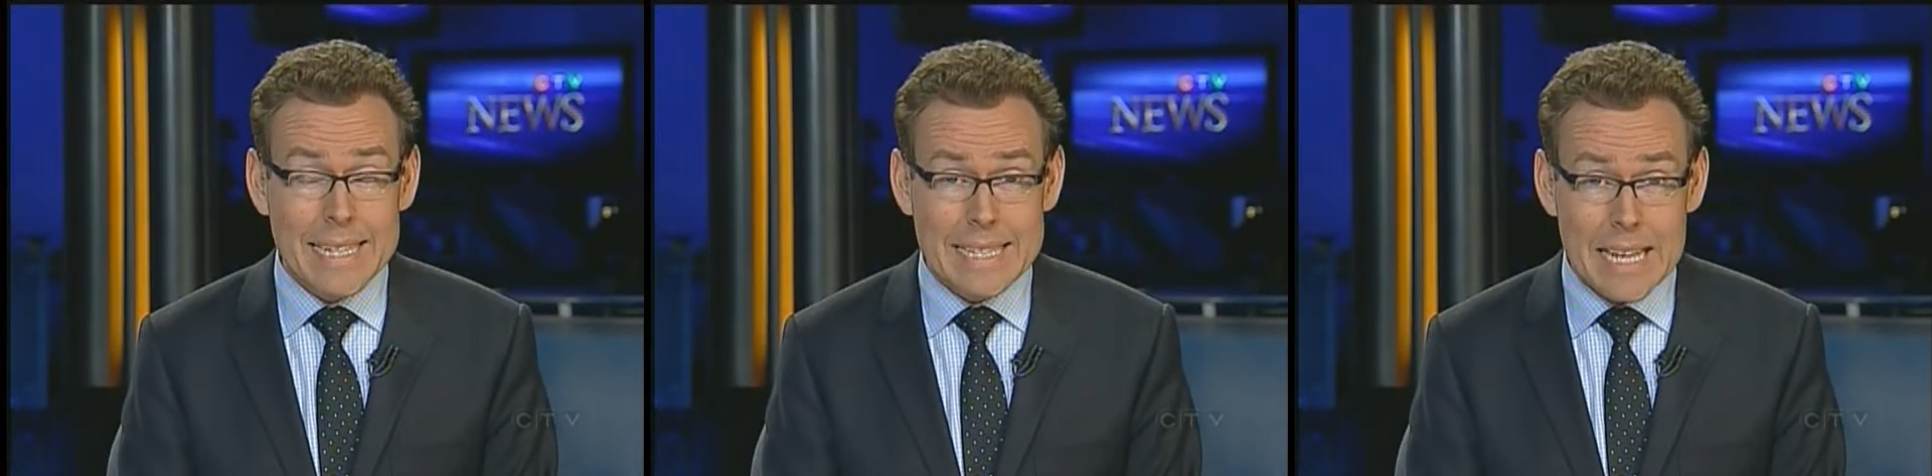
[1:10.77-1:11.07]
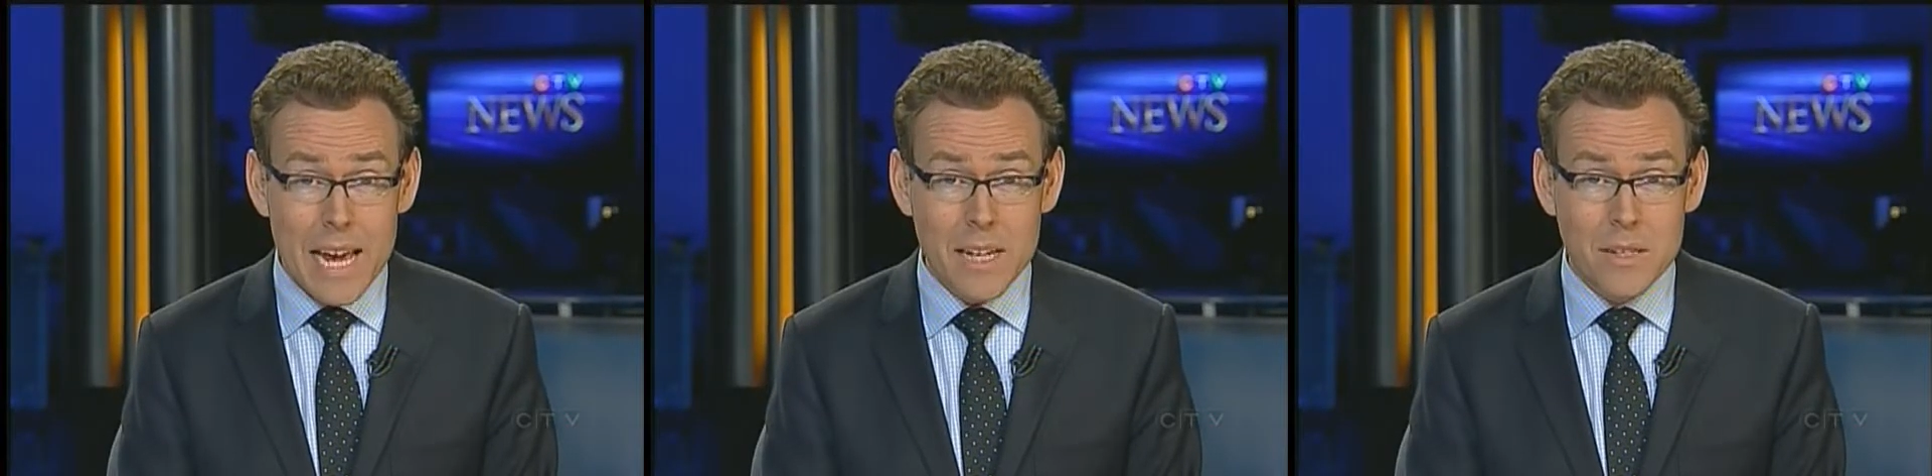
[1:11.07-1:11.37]
a
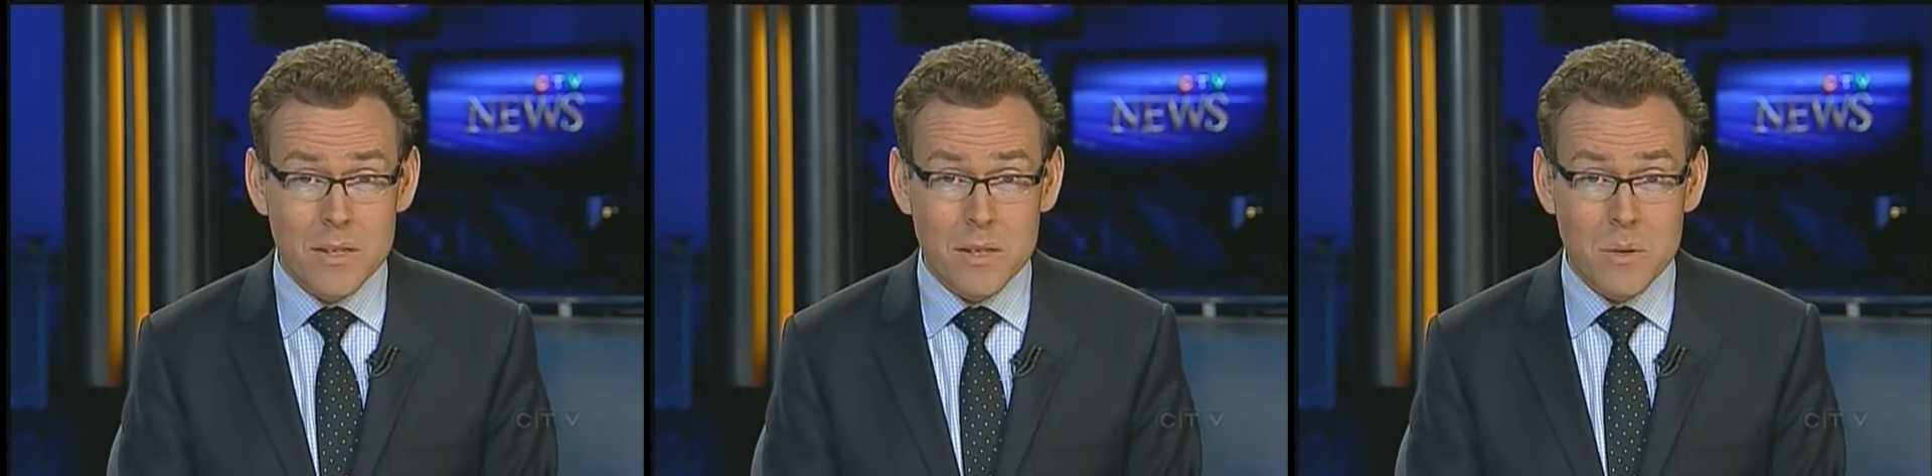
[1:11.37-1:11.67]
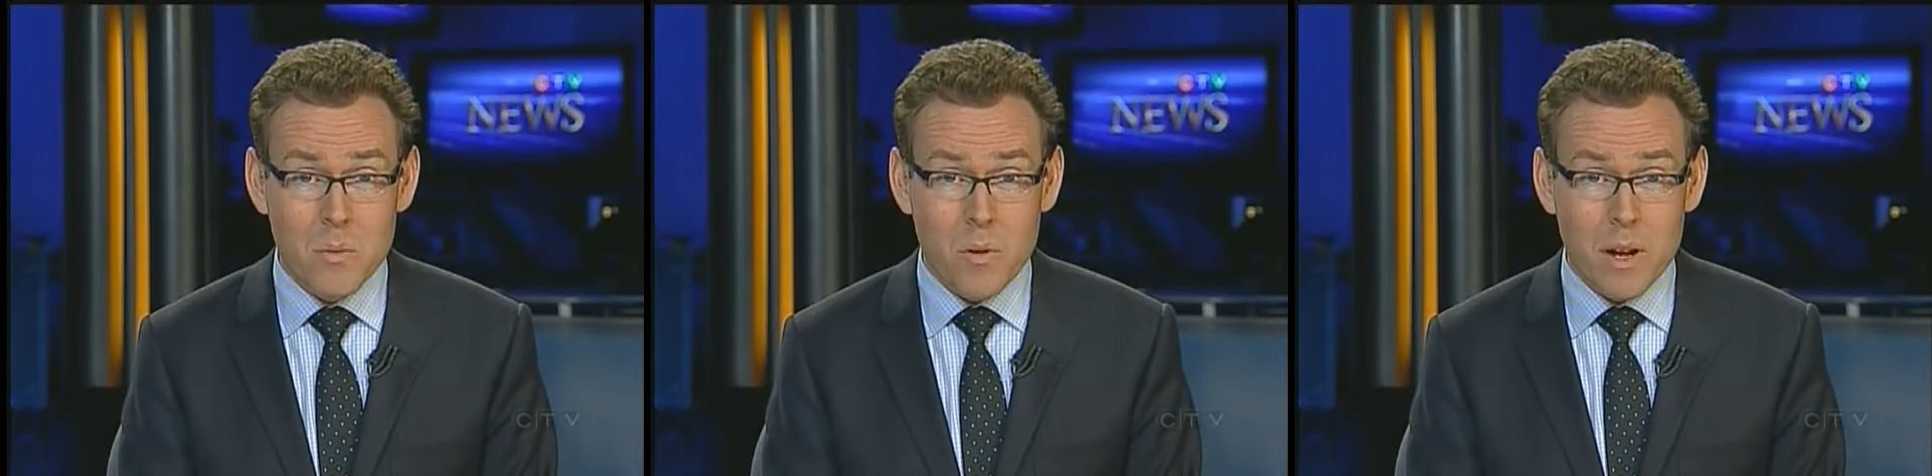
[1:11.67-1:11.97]
stage
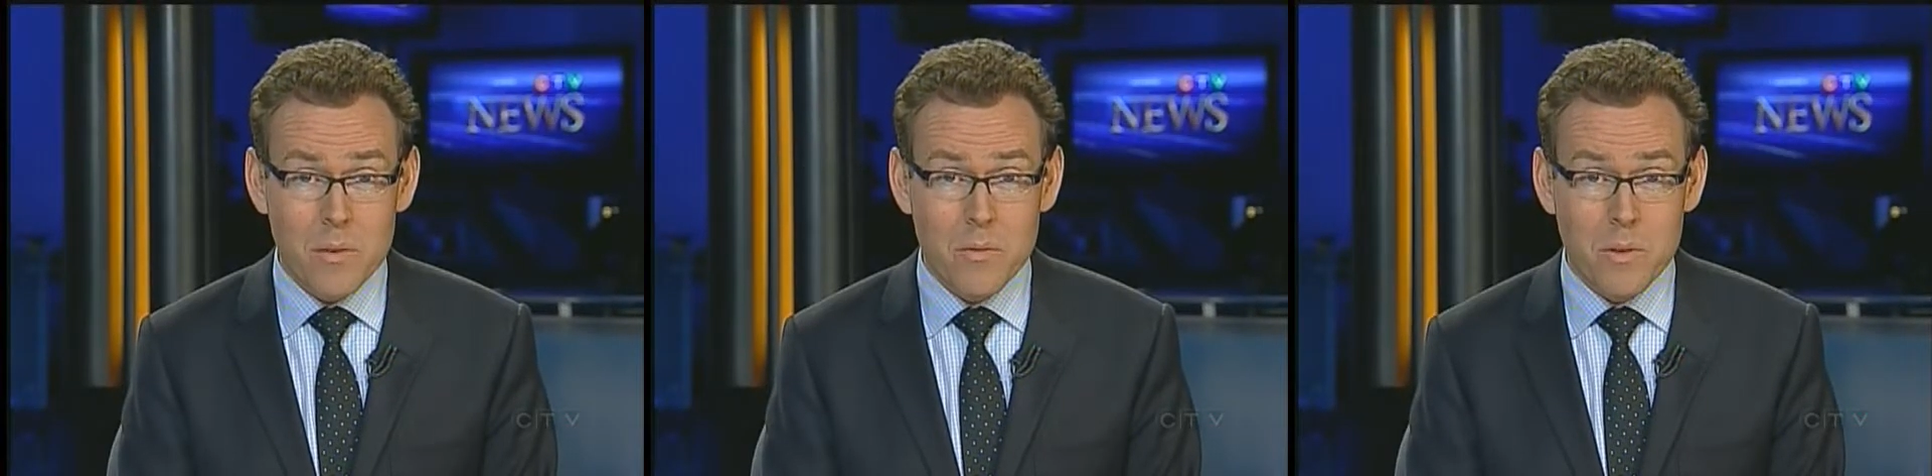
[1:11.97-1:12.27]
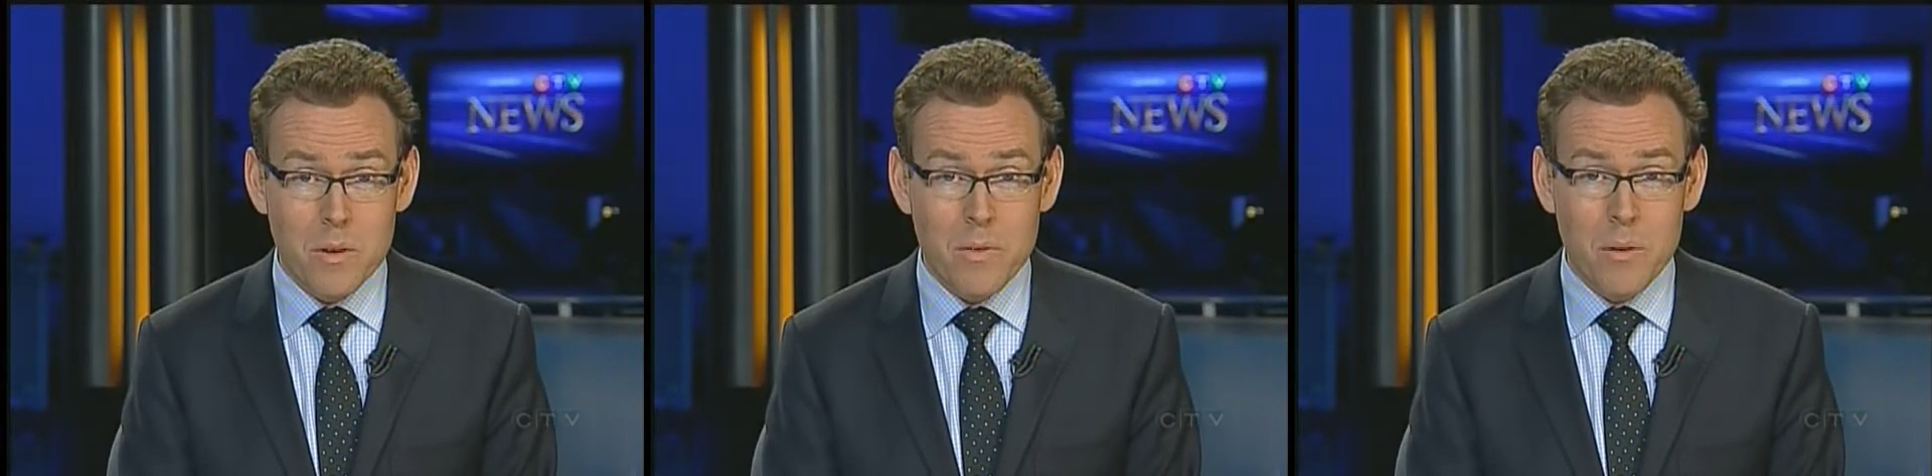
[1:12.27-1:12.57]
this morning
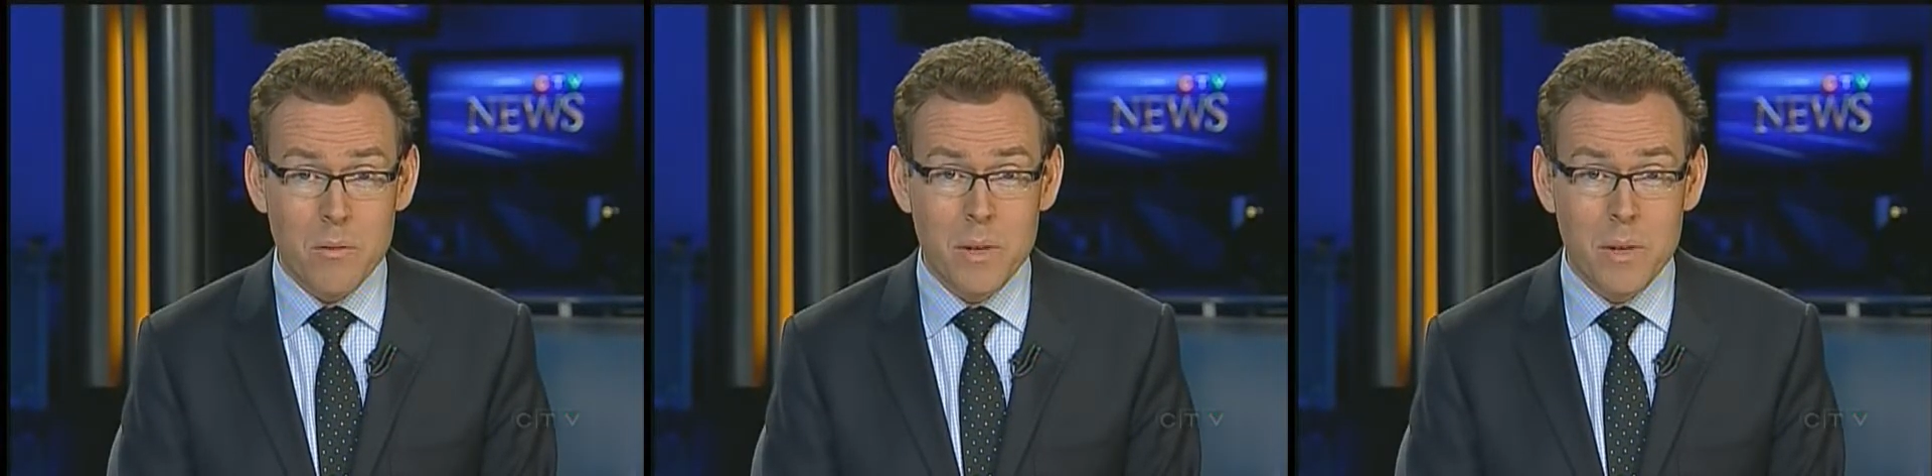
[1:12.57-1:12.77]
for the Federal